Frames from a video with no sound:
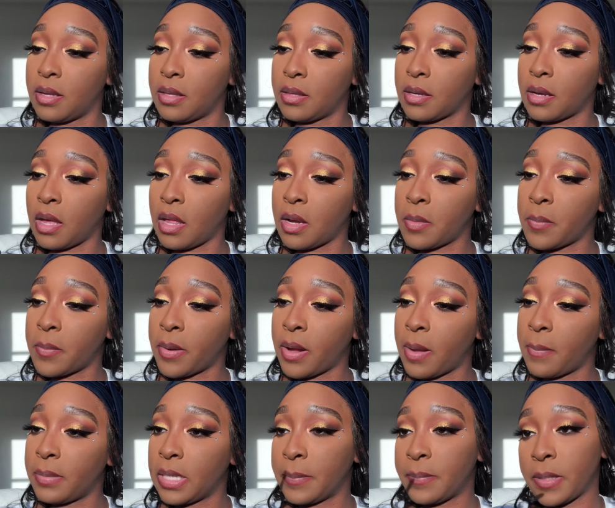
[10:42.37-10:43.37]
the
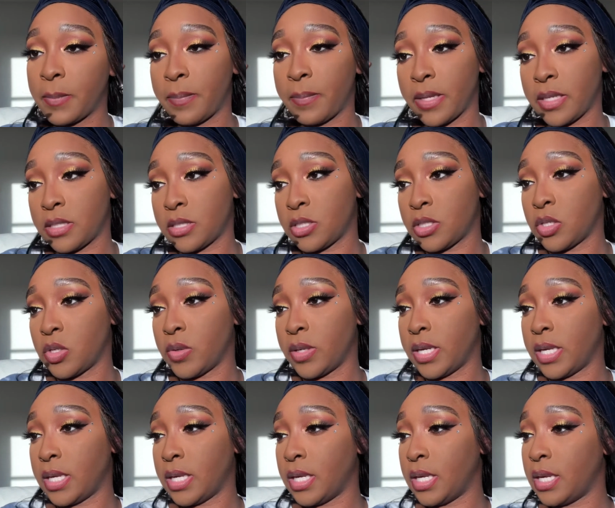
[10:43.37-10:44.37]
ColourPop Blippi pencil,
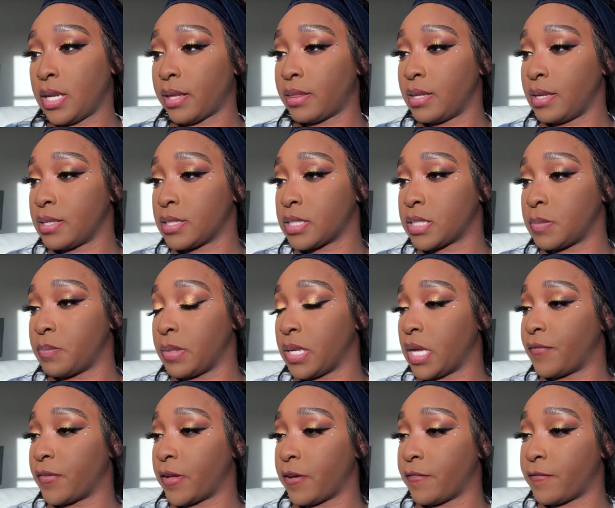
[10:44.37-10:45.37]
and I think it's
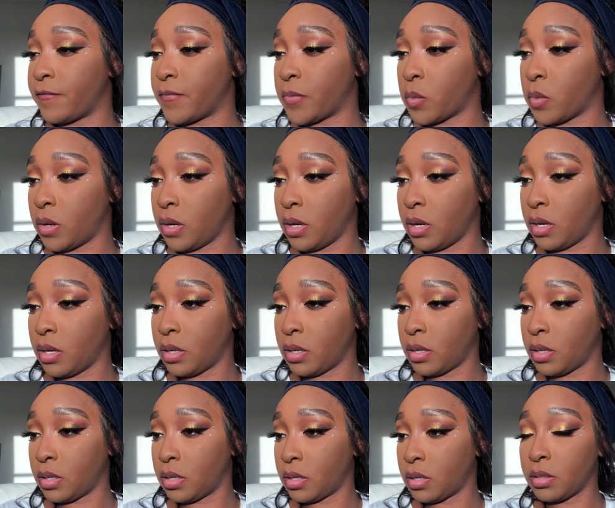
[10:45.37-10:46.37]
BFF4.
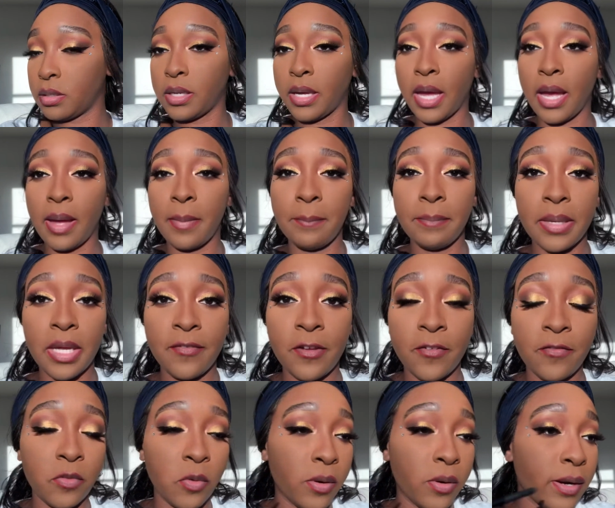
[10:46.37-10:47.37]
Yeah,
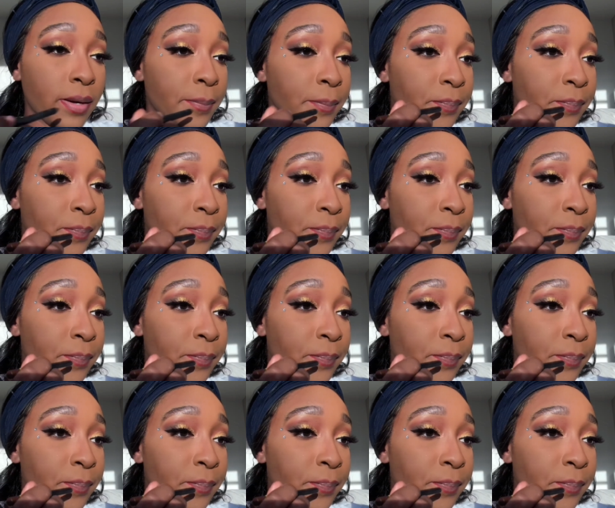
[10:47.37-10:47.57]
BFF4.